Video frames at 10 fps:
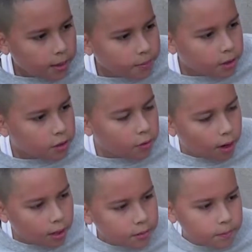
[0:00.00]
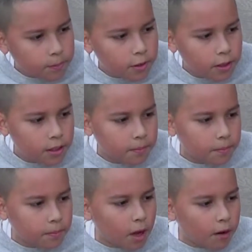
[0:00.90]
am the quiet
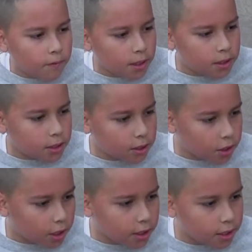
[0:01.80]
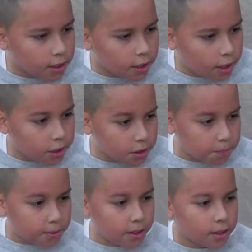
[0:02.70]
one. I want to talk in class,
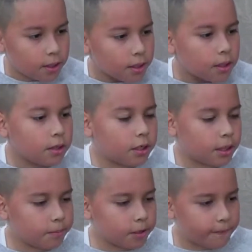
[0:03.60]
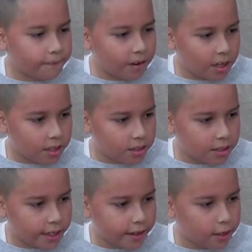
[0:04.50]
but James and Violet
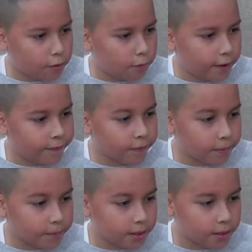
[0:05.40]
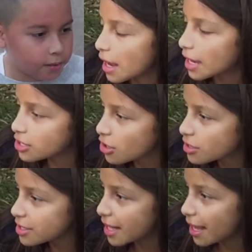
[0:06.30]
take it away from me. I
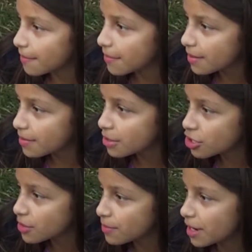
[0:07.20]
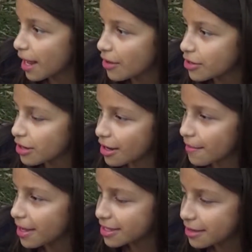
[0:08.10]
noticed that. Maybe you should be louder and
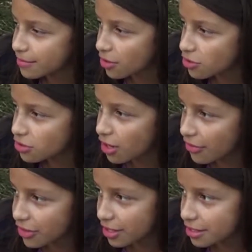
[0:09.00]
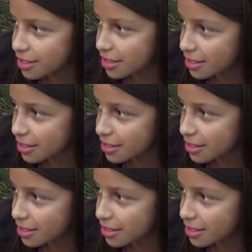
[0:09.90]
make them know you got things to